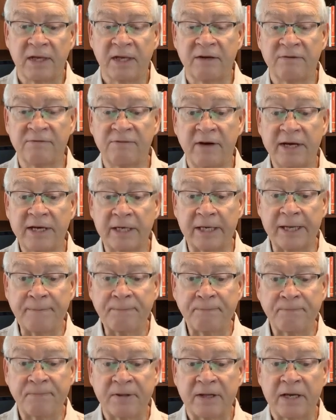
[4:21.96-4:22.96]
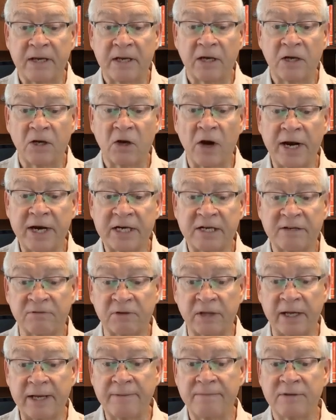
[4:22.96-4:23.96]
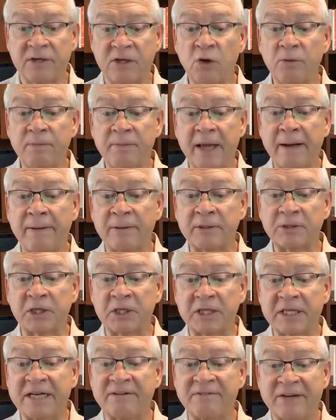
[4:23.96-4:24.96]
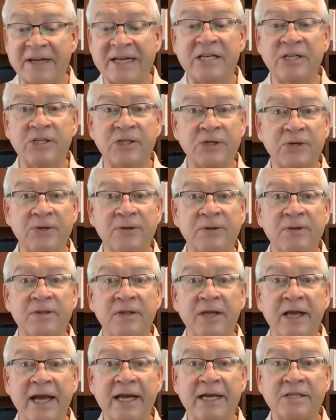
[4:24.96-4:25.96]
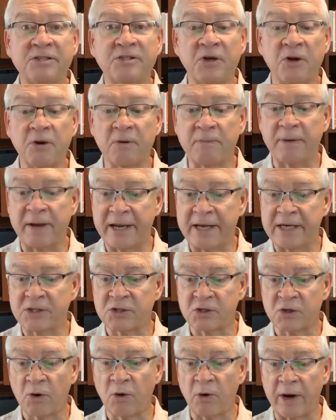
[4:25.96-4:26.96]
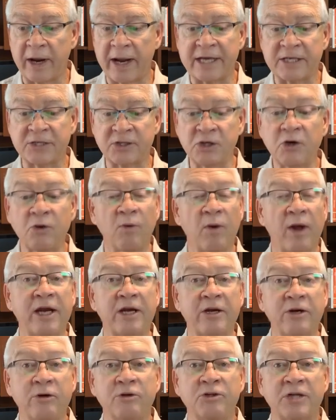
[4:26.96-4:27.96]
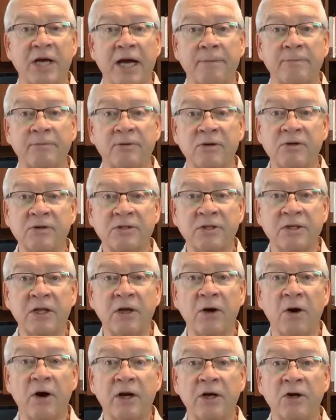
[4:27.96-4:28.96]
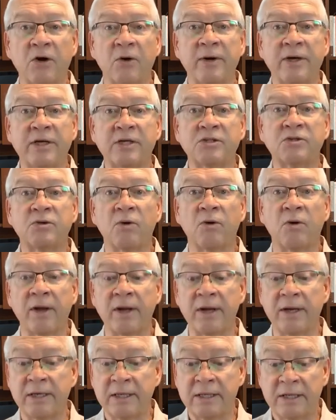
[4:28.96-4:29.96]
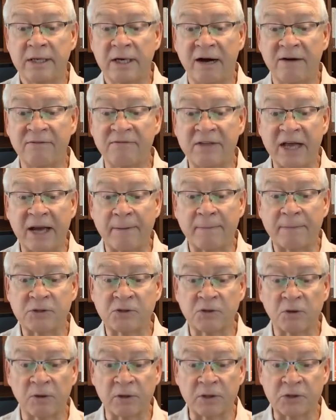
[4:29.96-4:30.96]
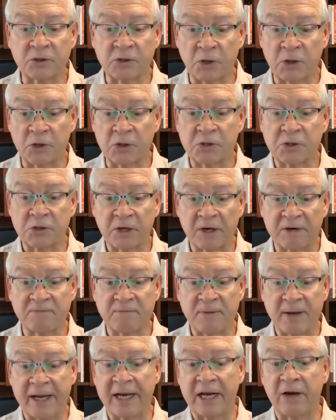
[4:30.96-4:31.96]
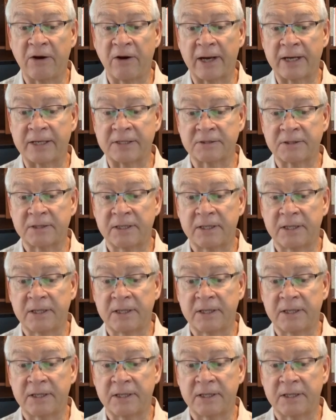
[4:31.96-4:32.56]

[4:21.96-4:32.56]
And finally, cognitively, you'll be able to live into the ACOP story as you write new chapters in the ongoing story of the Apostolic Church of Pentecost.